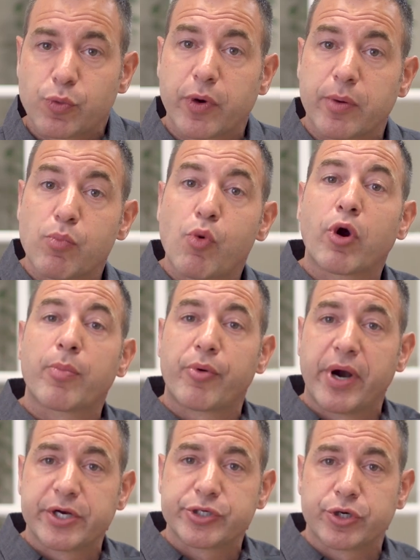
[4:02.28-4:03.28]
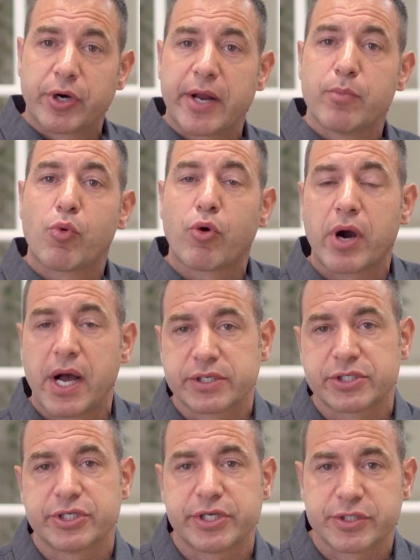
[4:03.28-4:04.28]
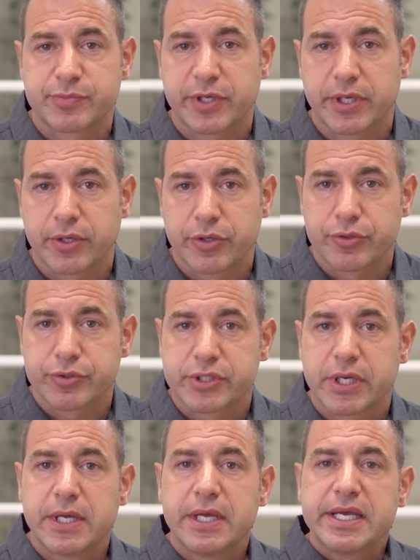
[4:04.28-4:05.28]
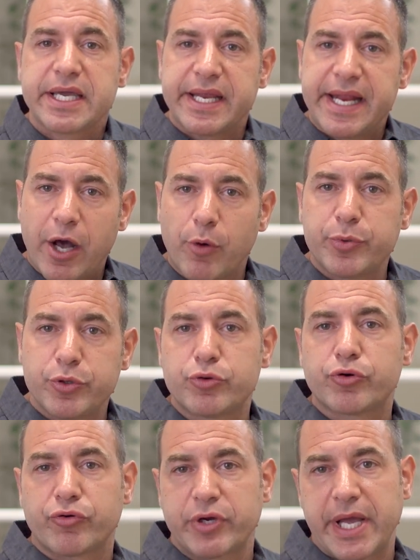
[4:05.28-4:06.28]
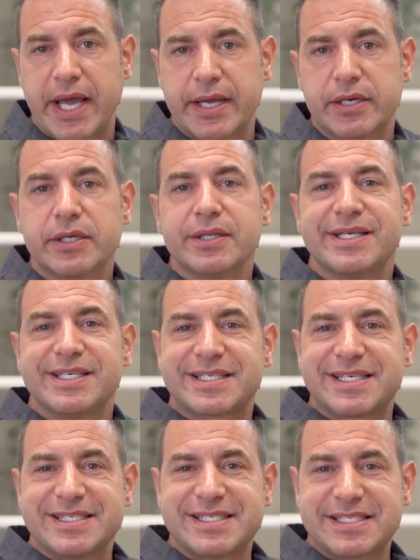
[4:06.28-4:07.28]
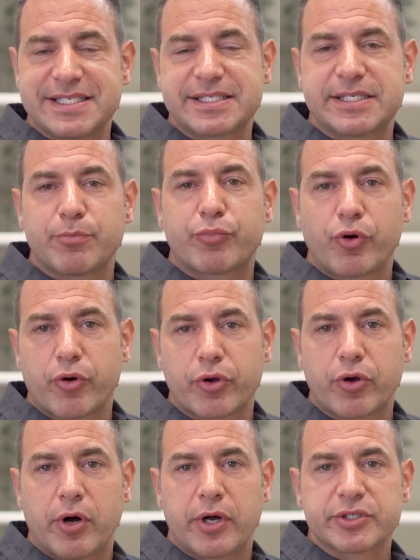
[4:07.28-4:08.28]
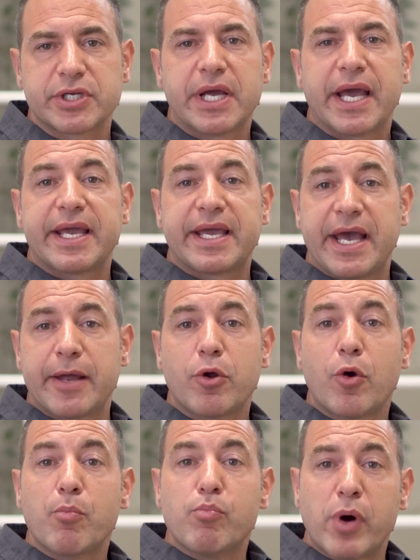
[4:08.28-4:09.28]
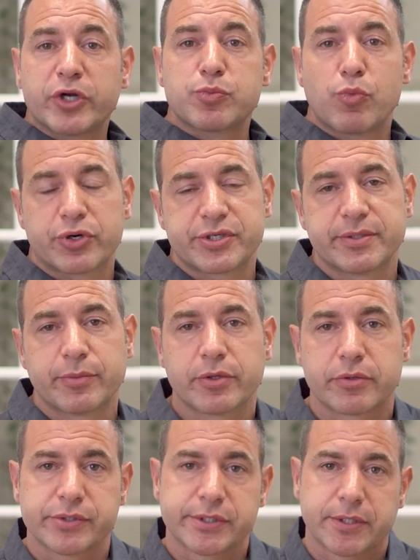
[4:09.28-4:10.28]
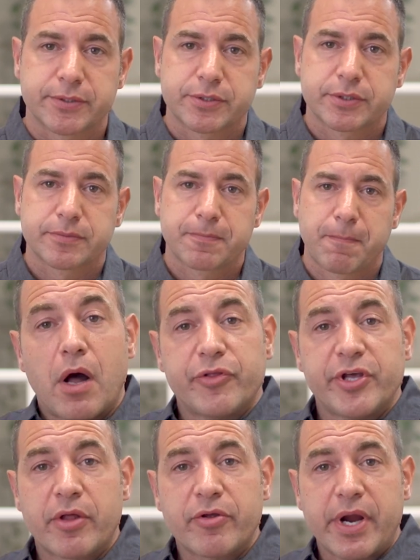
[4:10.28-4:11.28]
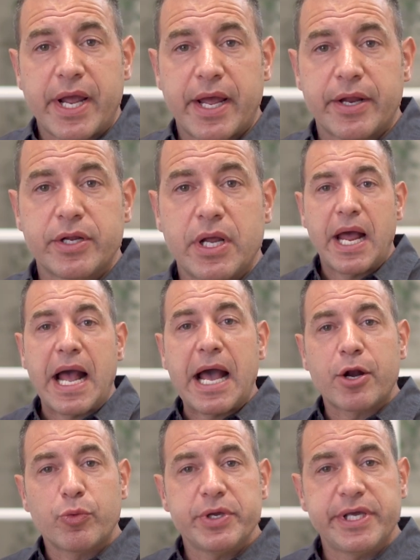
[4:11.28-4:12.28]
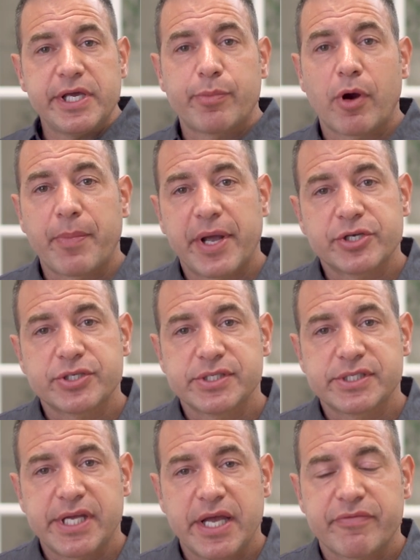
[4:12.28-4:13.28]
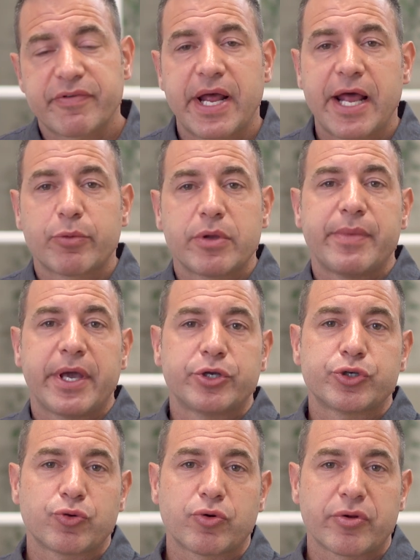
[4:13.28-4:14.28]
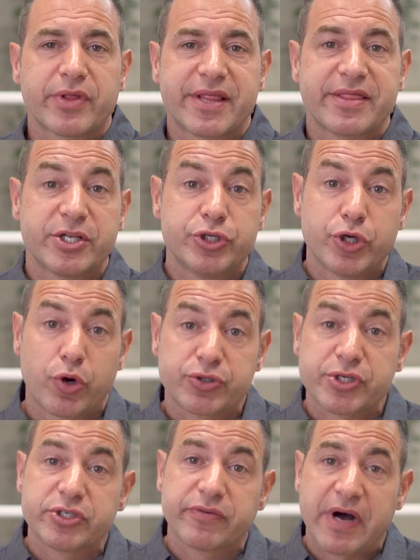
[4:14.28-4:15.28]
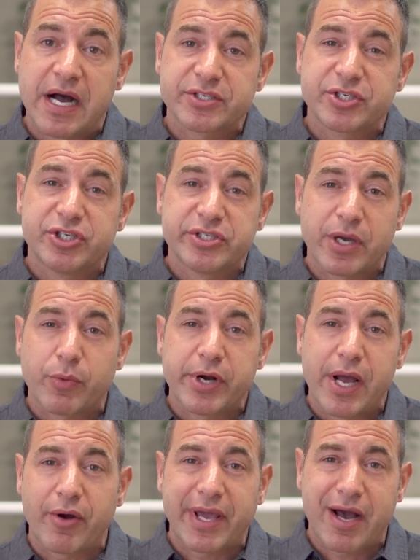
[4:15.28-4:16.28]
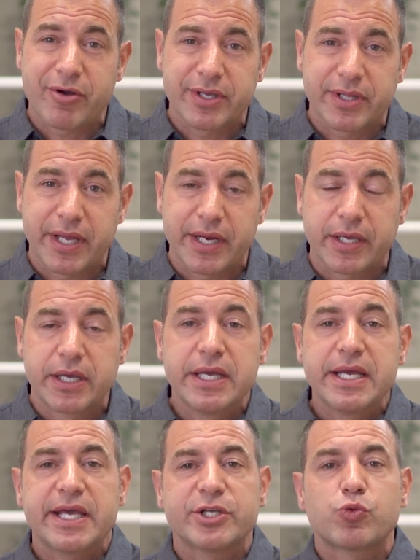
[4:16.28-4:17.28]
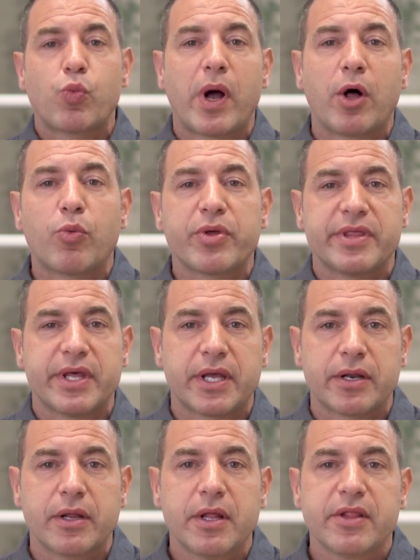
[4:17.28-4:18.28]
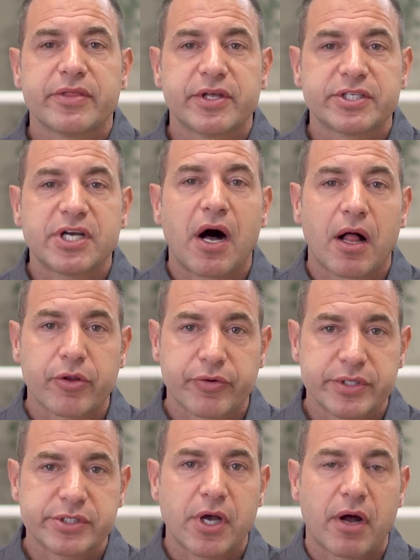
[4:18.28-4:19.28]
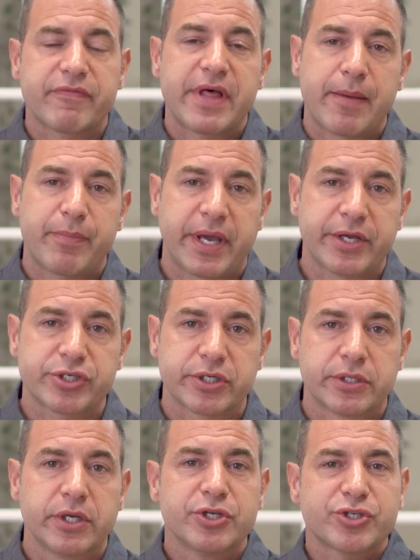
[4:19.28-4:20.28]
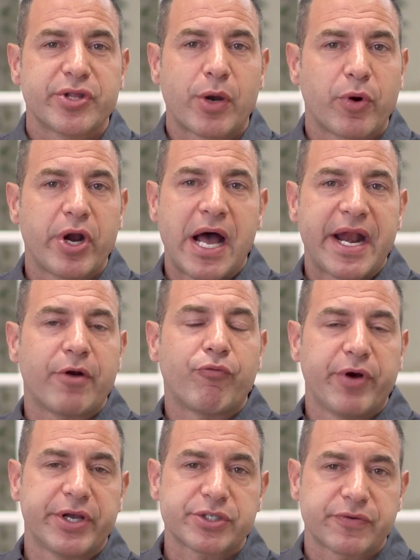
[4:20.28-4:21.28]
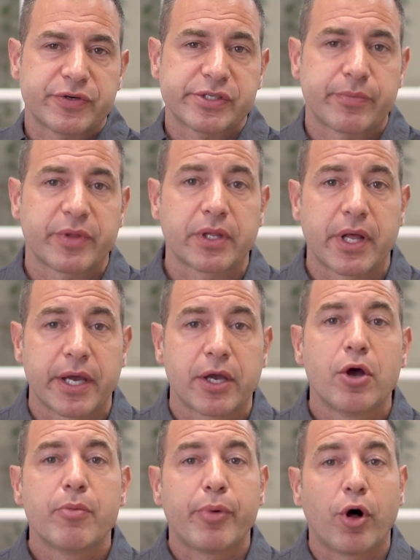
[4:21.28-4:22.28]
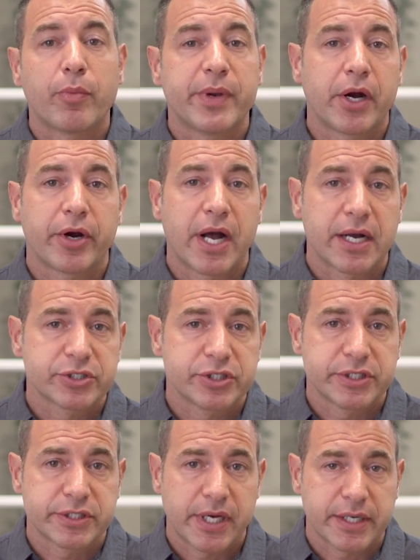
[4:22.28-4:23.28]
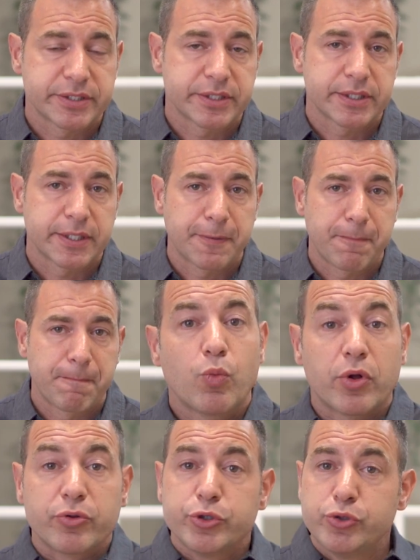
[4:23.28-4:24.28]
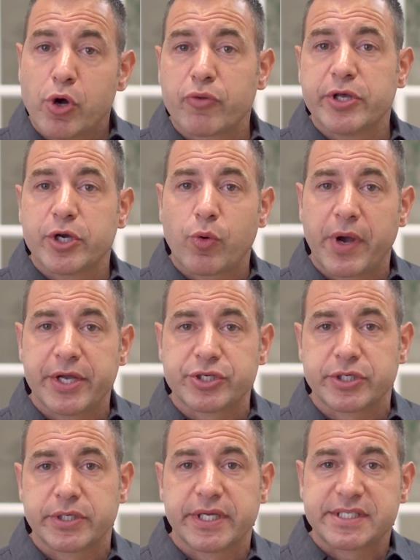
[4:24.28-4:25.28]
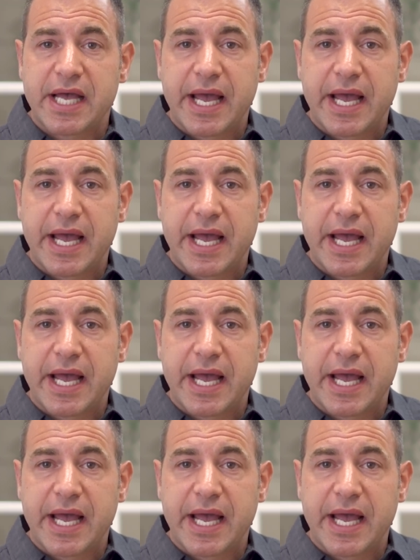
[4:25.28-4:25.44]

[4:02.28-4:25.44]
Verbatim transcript: where more pressure and more oxygen is being used can help you create these consistent protocols and get much more similar results. On the other hand, how do we keep our patients safe and how do we make sure that the dosage of oxygen that we're now calculating is well within the tolerance of that patient so that we're not at risk for something like pulmonary oxygen toxicity? Well, you know the equation. It's